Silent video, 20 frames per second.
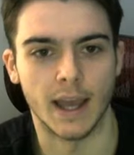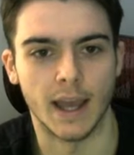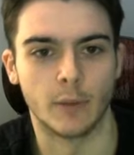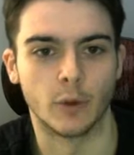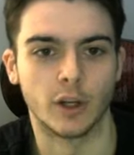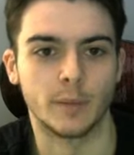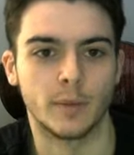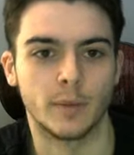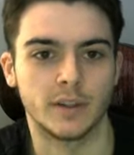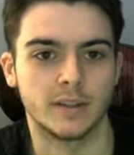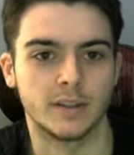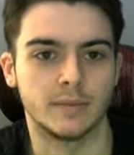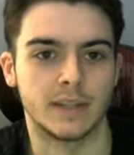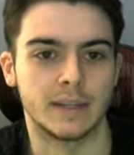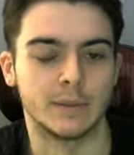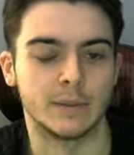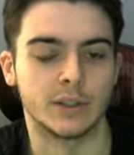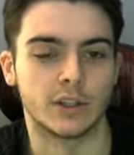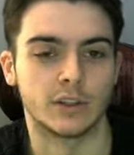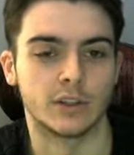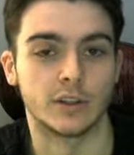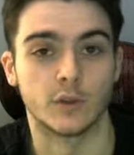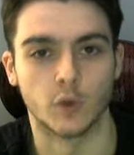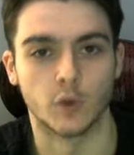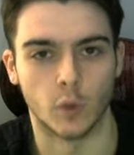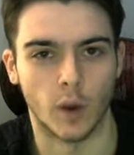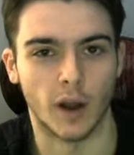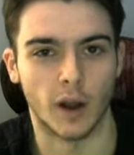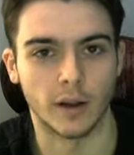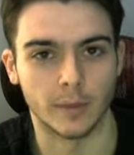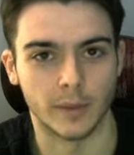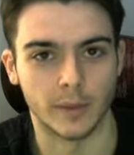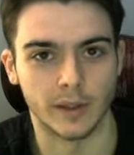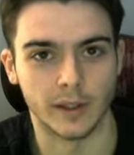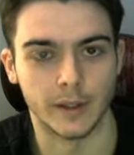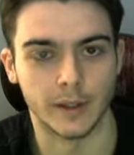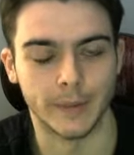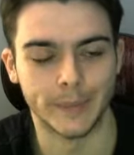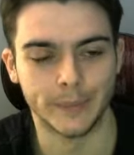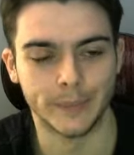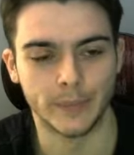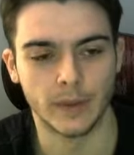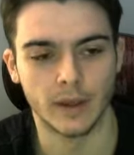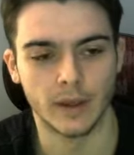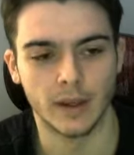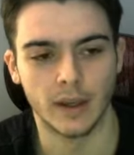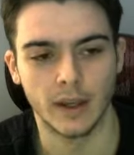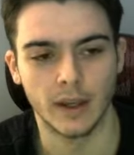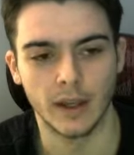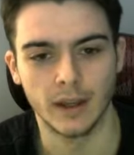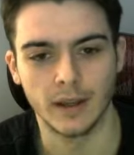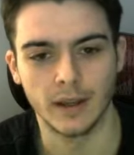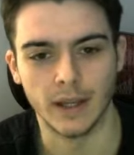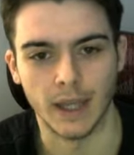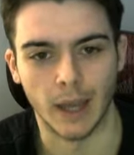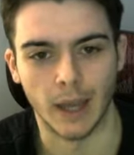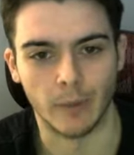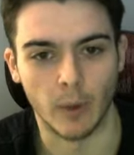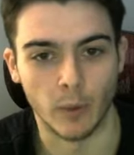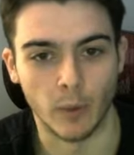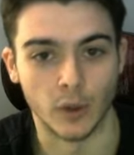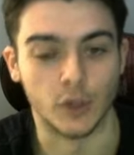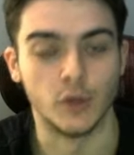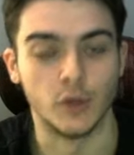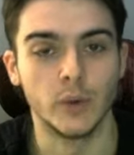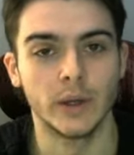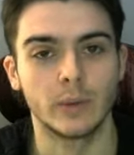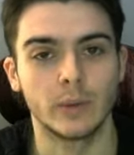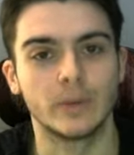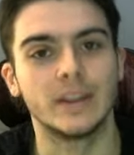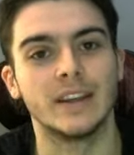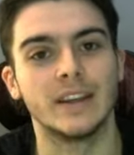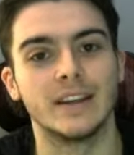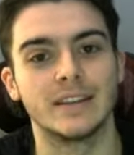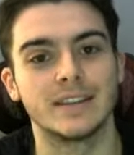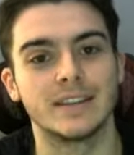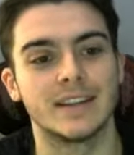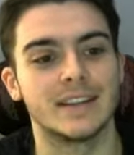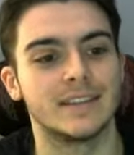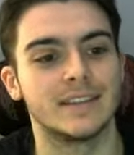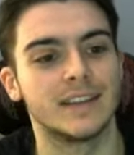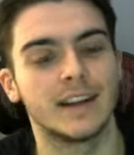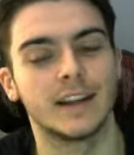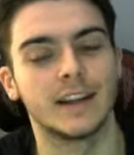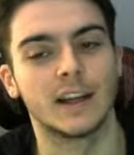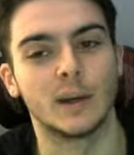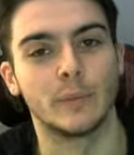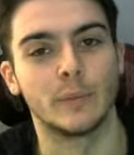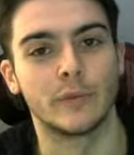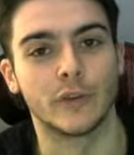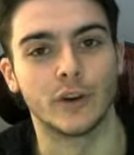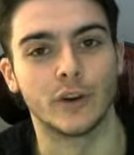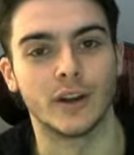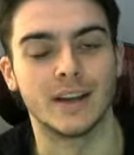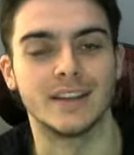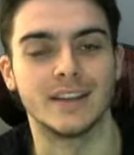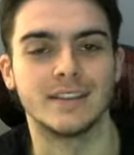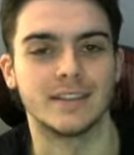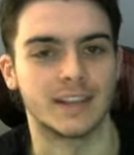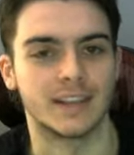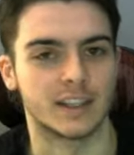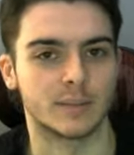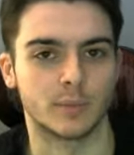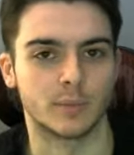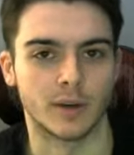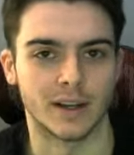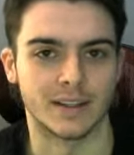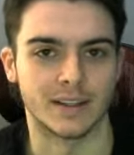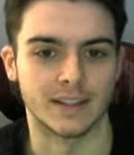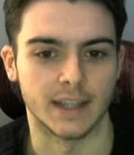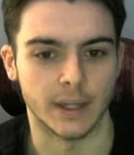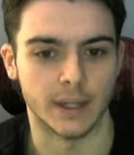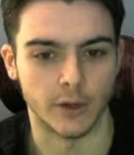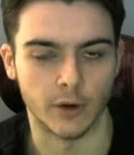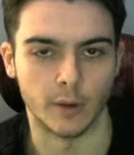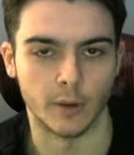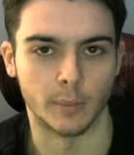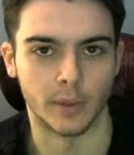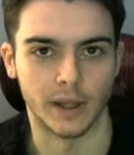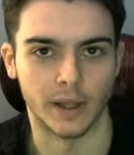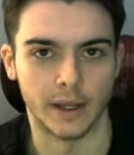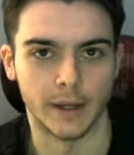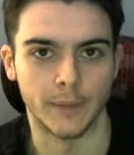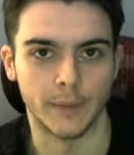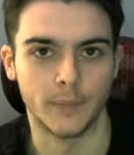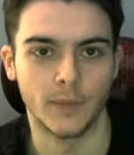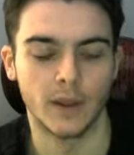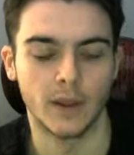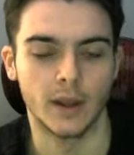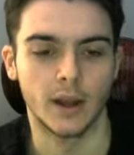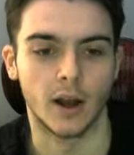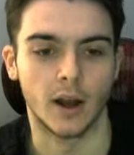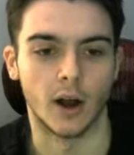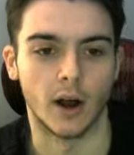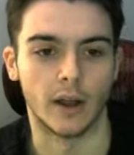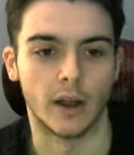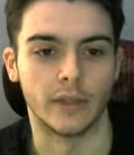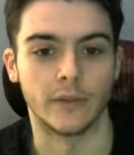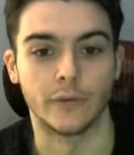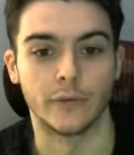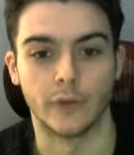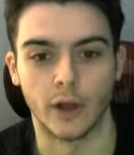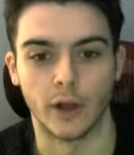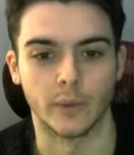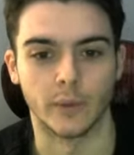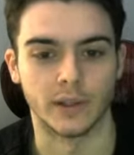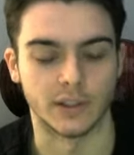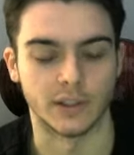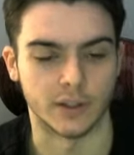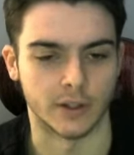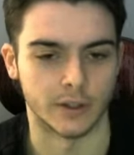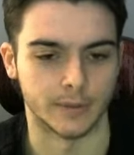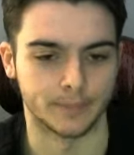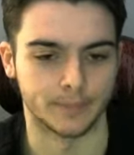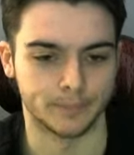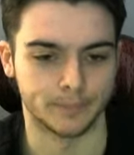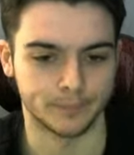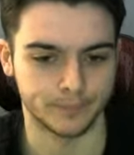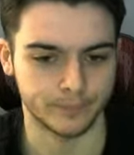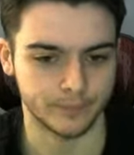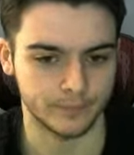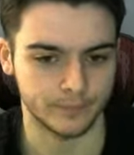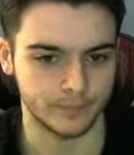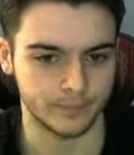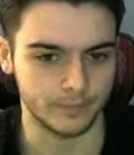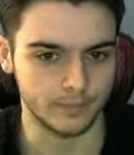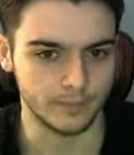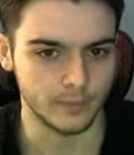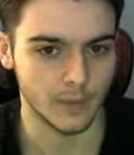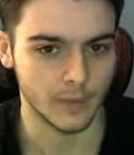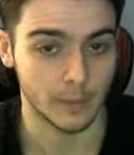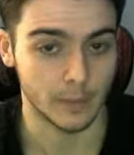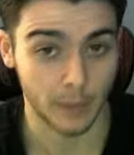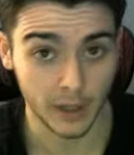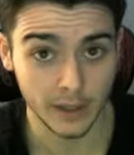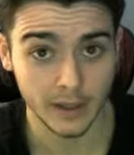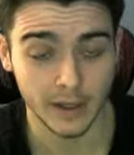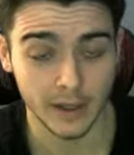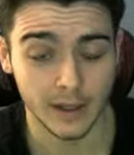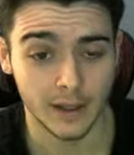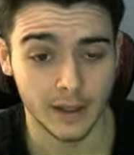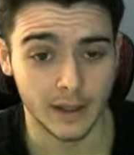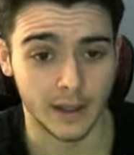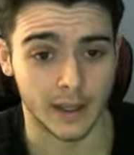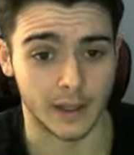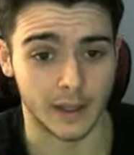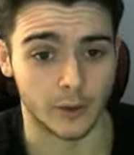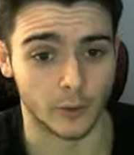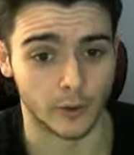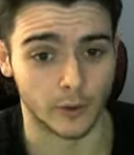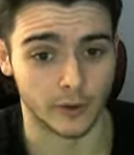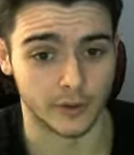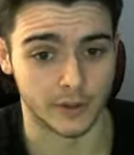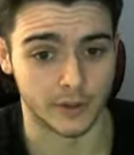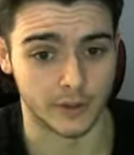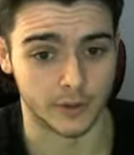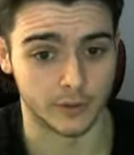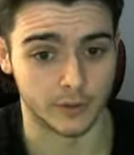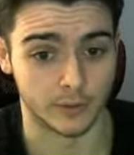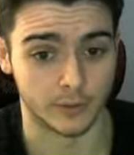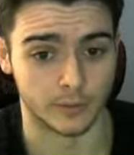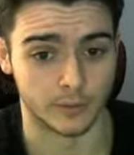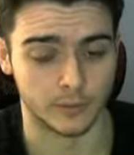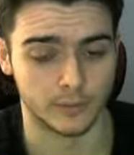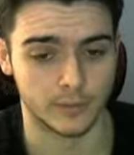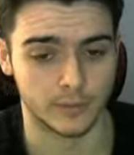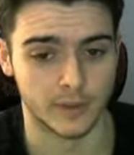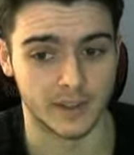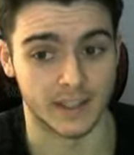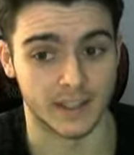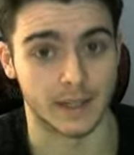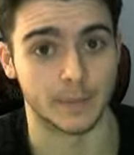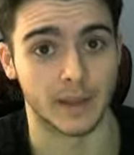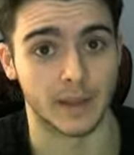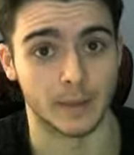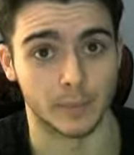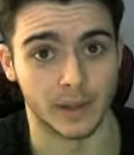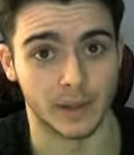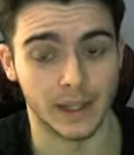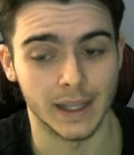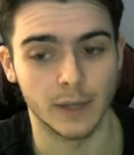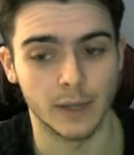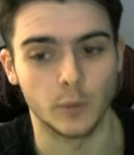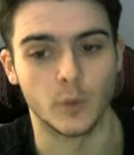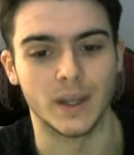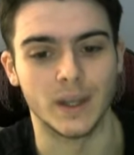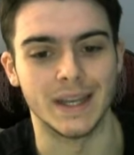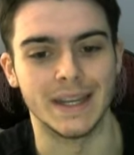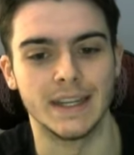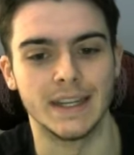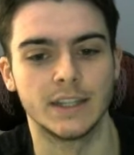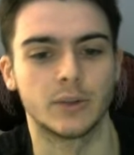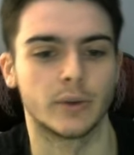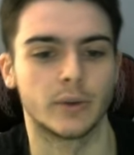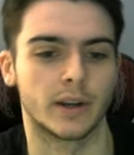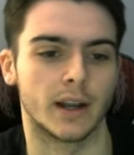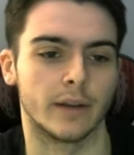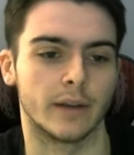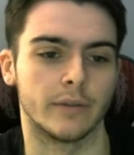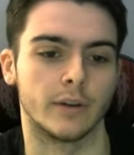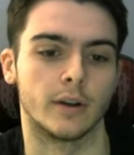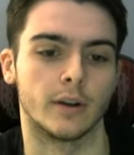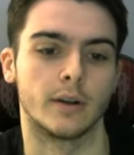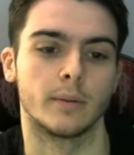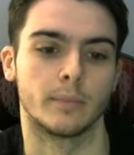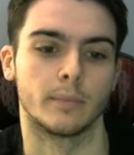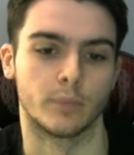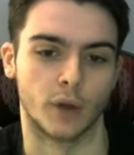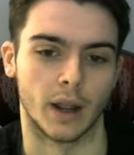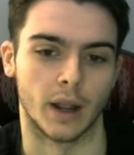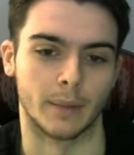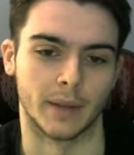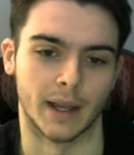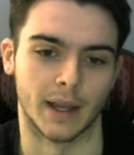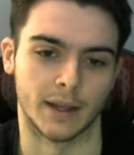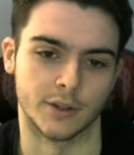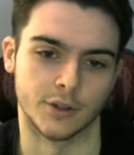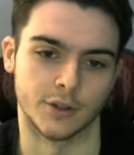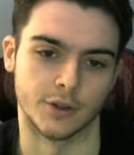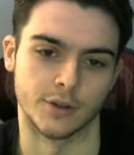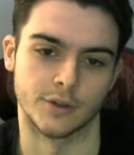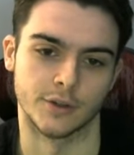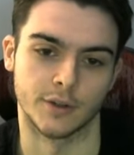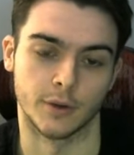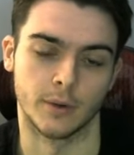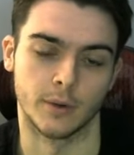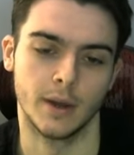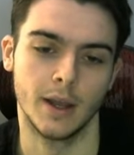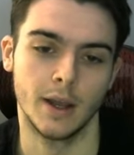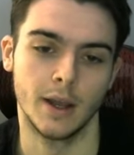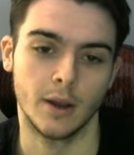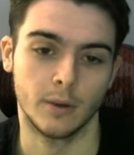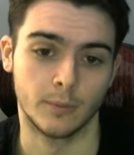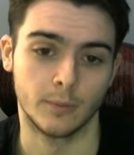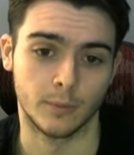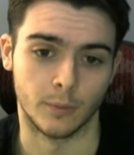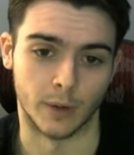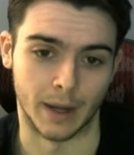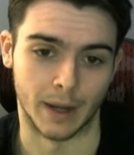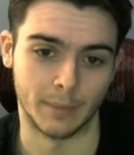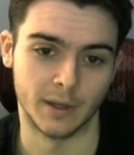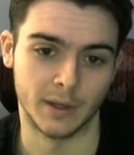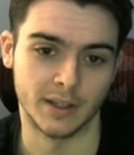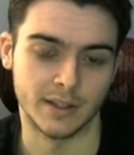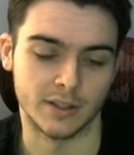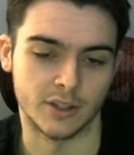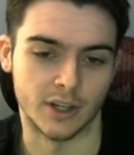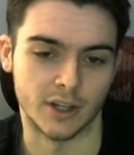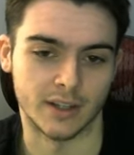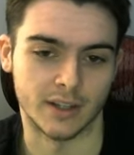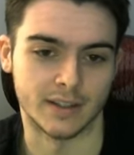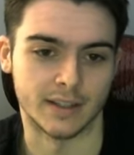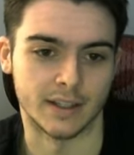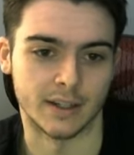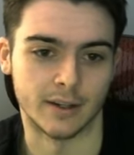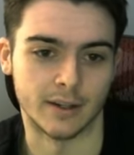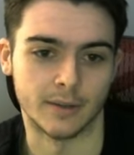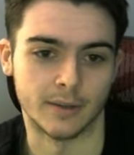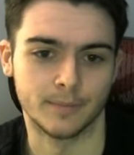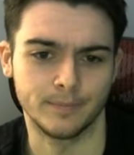we're going to put some damage onto Squawkabilly. And what we're doing with this is setting up for a 6-prize Kyurem play on the following turn. But in order to set up that play, we need to recover Prime Catcher. So what I'm going to suggest here,